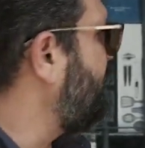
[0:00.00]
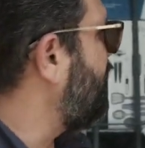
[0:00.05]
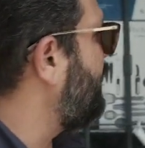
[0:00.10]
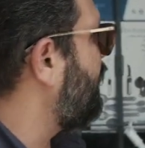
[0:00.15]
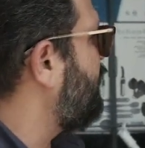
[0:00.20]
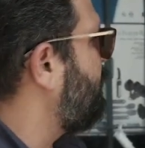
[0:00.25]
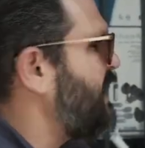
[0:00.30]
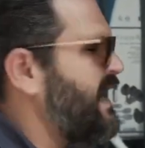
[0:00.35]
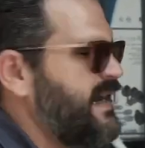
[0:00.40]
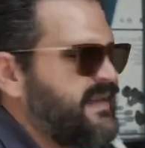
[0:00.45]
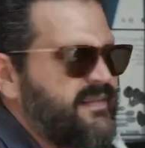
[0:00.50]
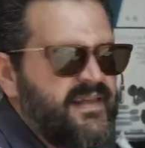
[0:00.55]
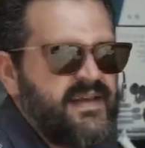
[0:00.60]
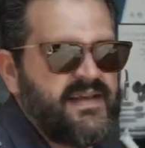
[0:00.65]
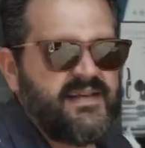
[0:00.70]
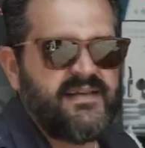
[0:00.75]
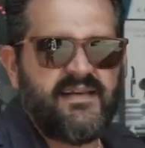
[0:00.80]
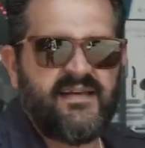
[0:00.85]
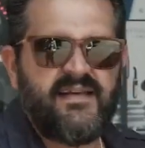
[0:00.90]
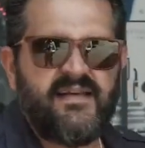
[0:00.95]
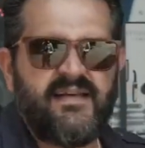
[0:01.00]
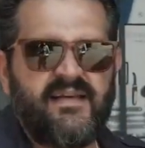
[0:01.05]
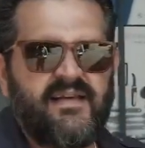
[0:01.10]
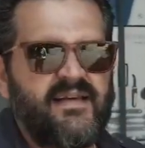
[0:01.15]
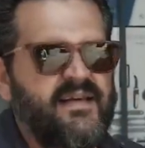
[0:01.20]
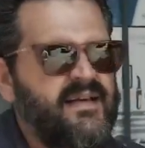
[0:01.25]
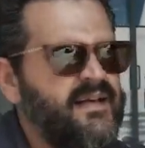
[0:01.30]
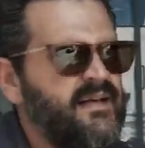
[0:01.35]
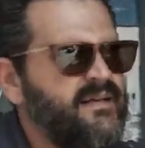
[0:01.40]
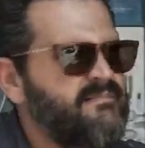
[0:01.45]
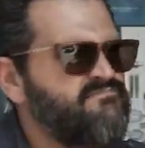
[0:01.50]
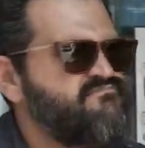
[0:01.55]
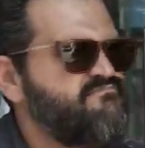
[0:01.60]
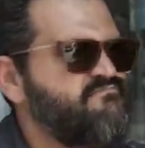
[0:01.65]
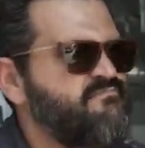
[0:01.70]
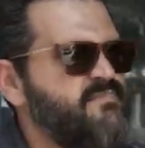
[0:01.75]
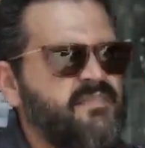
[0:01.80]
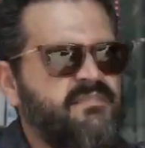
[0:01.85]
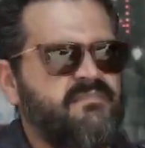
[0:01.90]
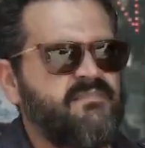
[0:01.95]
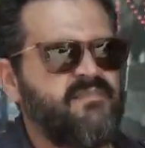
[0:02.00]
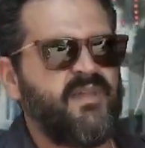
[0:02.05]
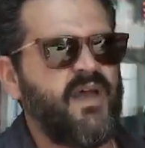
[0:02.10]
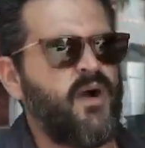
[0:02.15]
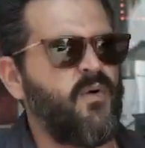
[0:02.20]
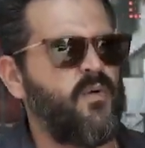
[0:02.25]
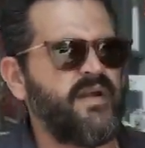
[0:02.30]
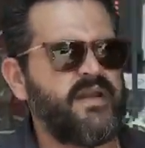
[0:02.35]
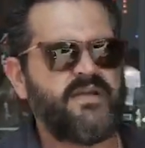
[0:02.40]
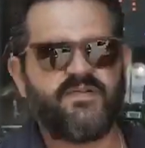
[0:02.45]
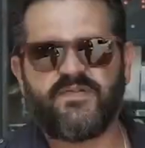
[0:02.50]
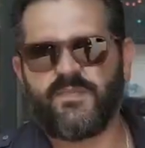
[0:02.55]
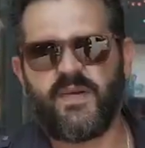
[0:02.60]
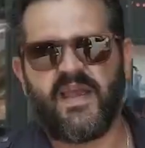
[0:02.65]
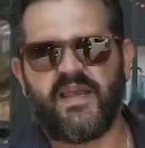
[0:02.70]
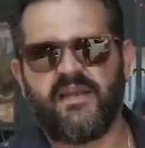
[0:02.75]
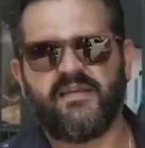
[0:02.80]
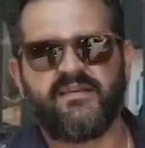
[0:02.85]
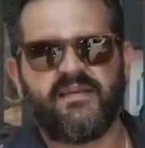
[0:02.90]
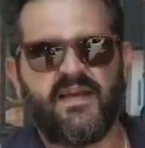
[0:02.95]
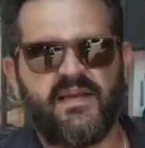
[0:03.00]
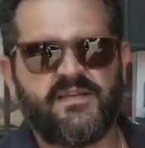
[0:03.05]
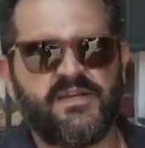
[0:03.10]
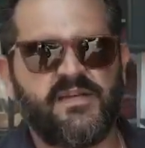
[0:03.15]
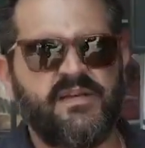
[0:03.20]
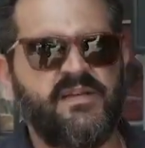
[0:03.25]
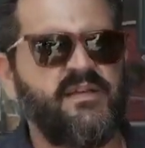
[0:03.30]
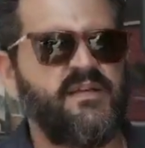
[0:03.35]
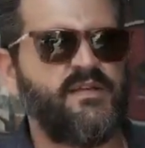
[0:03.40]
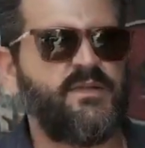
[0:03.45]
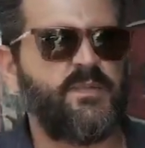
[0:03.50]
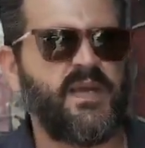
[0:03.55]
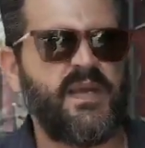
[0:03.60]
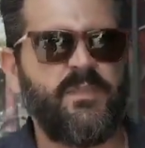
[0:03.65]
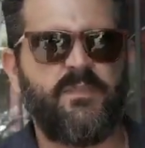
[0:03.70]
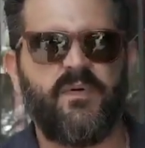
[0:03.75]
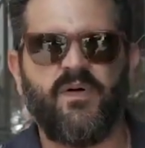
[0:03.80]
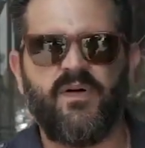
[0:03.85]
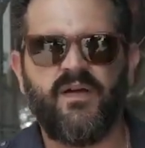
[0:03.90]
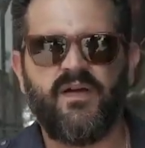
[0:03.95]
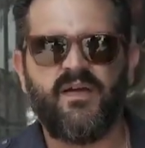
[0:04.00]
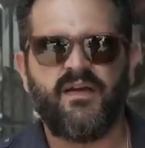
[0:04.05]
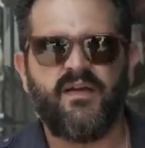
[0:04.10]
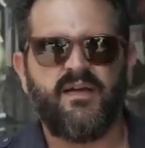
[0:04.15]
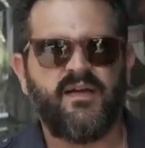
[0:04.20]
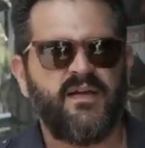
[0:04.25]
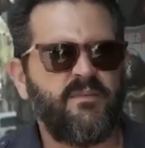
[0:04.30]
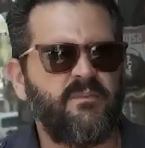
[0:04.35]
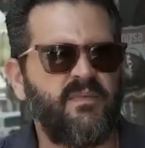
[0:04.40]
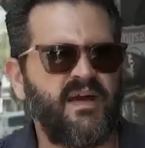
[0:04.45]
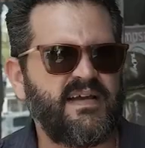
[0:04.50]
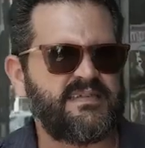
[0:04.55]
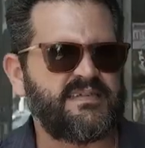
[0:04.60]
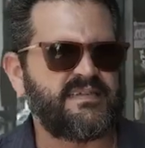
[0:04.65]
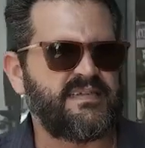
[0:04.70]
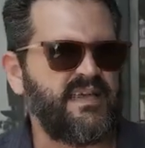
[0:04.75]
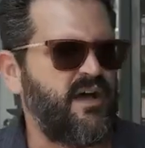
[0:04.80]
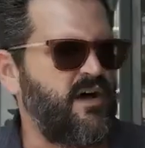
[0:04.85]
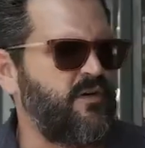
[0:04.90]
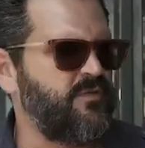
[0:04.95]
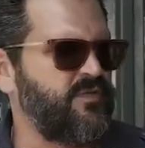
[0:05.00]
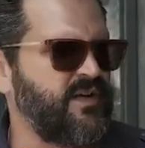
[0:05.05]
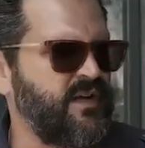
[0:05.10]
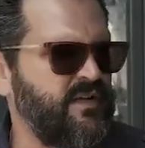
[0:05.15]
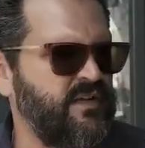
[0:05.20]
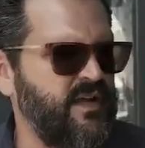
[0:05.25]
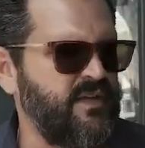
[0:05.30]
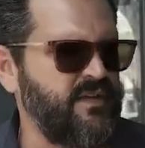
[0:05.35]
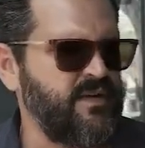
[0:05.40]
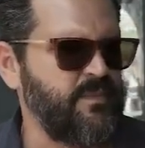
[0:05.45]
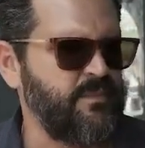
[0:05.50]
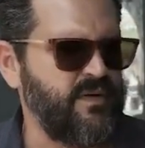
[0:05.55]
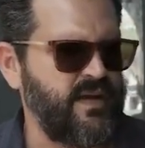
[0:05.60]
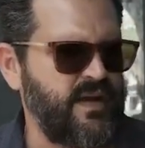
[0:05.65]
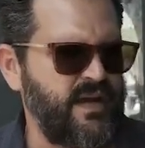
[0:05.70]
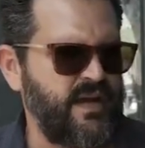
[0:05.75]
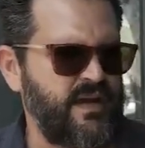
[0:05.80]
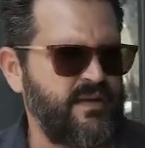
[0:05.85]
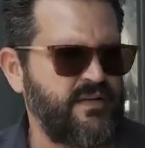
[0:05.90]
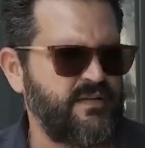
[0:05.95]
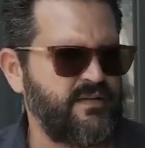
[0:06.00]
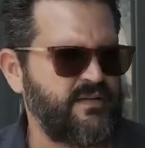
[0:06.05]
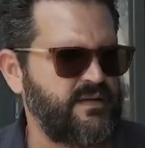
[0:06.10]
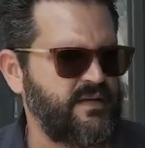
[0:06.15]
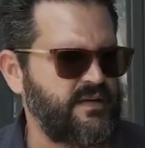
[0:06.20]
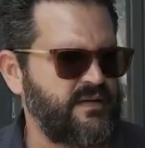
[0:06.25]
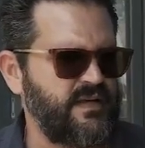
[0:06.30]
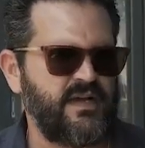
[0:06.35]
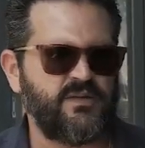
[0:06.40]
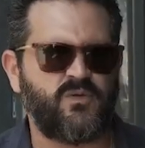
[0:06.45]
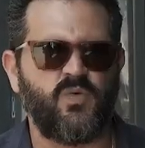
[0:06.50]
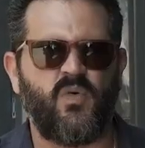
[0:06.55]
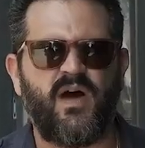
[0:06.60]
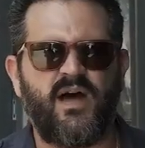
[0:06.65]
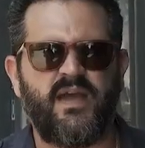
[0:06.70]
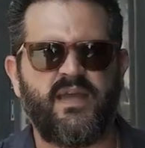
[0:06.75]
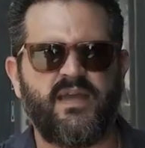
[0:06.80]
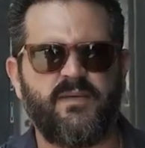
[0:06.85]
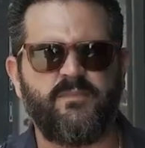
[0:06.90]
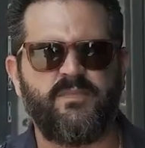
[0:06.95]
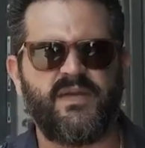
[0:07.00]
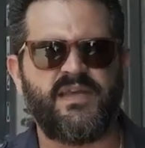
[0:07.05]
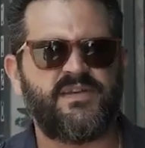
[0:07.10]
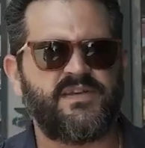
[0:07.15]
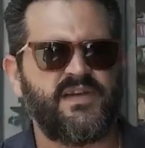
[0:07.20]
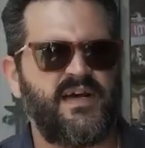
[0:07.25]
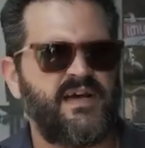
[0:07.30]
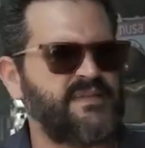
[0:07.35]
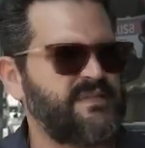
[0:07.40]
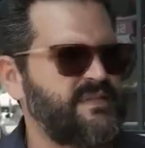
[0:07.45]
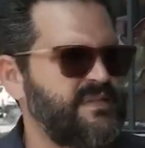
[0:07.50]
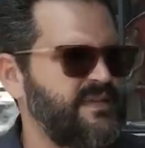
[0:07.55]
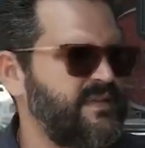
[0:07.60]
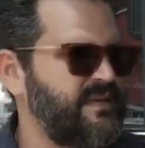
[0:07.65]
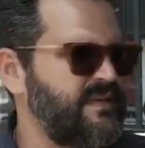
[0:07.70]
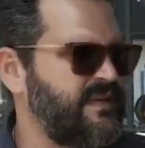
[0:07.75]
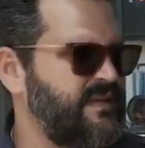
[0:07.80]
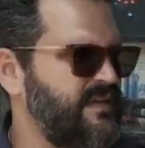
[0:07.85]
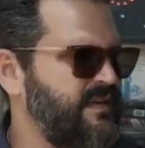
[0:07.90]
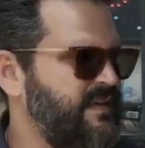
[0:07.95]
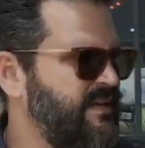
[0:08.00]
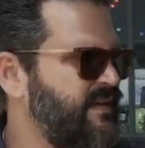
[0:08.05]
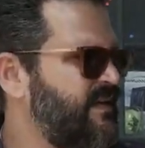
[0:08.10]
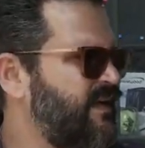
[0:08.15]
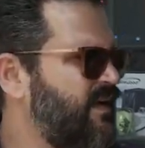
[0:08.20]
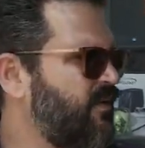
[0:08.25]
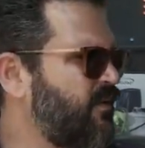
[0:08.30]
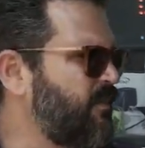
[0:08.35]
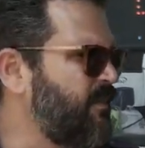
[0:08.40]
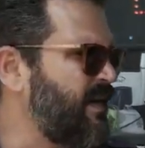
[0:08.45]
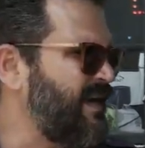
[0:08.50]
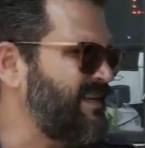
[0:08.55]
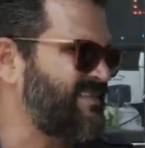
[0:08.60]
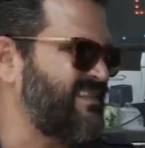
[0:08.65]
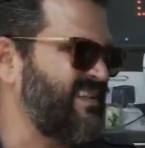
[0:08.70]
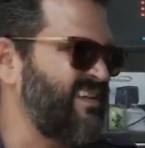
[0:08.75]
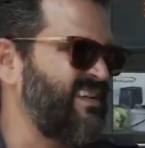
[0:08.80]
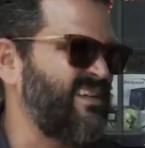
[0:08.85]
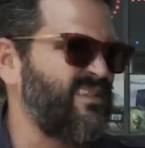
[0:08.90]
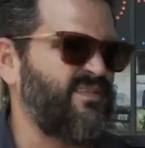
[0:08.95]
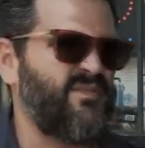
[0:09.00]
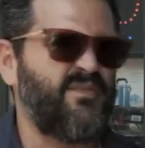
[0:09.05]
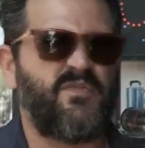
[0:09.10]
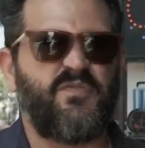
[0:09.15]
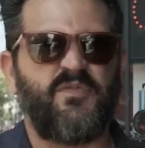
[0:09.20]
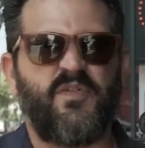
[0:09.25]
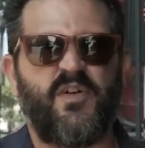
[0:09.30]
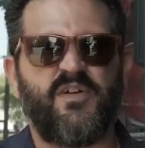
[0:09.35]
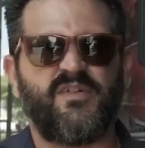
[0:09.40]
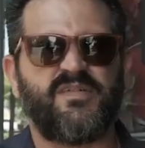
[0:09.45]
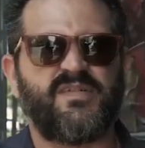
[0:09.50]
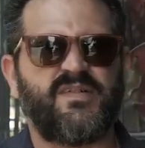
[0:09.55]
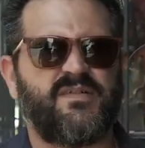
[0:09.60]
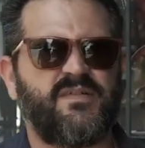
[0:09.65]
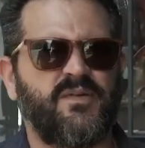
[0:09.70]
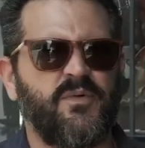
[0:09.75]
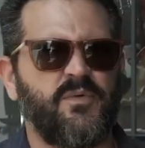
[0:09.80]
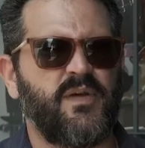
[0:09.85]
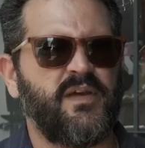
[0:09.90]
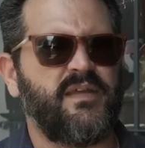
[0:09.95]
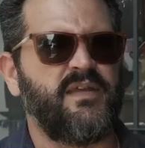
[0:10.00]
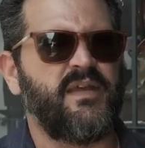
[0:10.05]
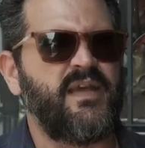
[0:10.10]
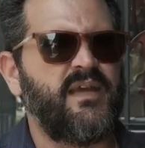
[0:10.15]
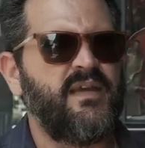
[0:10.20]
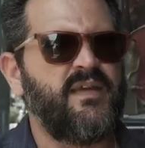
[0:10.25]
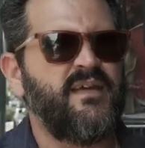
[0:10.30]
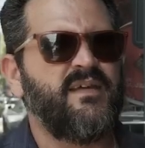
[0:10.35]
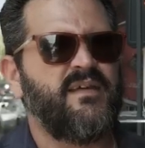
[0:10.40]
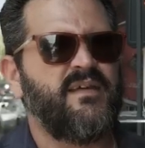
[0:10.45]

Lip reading: here back then, nobody was paying attention to these people. Myself and another brand, Tatuaje, Pete Johnson, were basically first to really